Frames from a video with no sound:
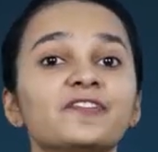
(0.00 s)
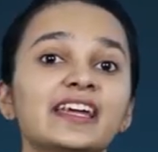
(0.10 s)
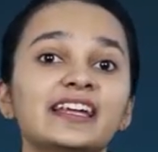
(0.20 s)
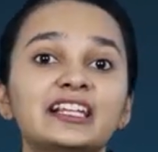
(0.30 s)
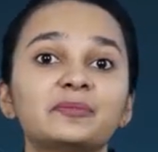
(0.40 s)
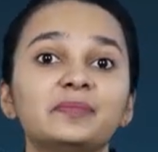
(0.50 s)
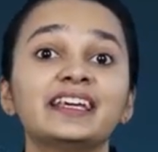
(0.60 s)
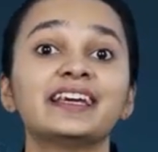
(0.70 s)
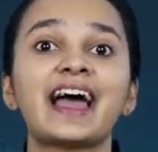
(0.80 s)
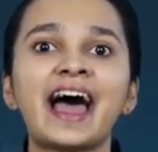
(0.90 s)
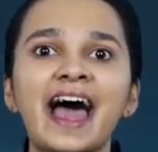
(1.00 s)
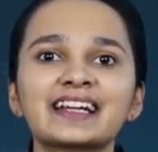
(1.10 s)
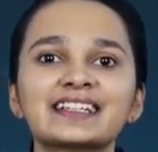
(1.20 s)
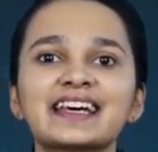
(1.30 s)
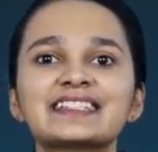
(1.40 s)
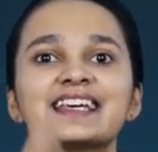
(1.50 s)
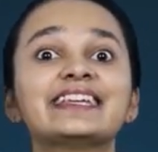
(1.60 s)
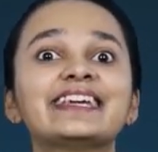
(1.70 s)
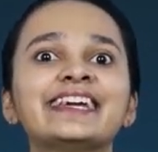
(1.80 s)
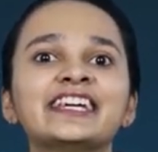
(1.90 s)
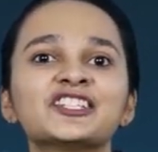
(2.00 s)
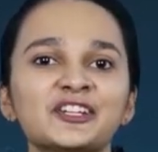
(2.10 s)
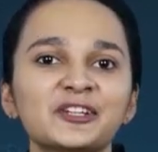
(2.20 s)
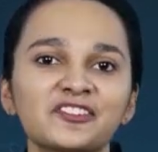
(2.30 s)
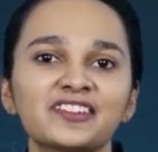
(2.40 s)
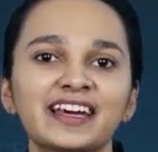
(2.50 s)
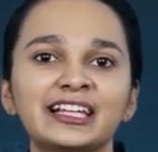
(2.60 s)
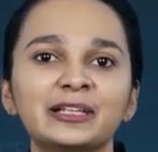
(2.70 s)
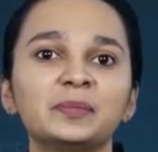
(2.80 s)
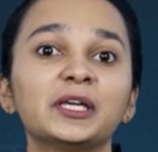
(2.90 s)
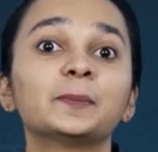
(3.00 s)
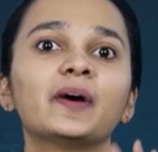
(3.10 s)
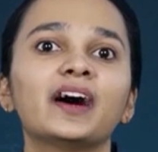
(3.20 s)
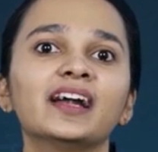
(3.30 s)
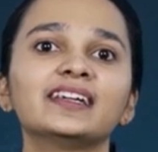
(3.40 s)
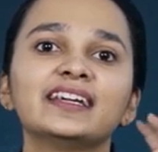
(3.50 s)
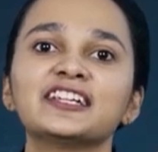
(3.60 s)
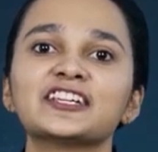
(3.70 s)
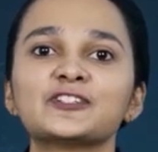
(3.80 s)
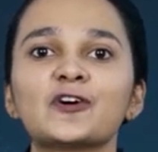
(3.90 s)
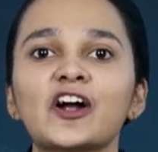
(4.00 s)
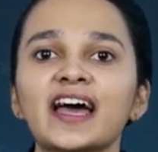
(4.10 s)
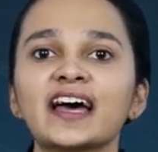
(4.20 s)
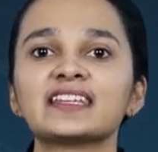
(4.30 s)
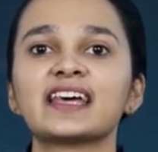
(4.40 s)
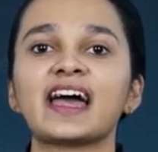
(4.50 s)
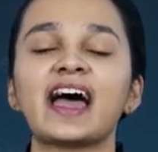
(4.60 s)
of an LLP acts as an agent of the LLP but he does not as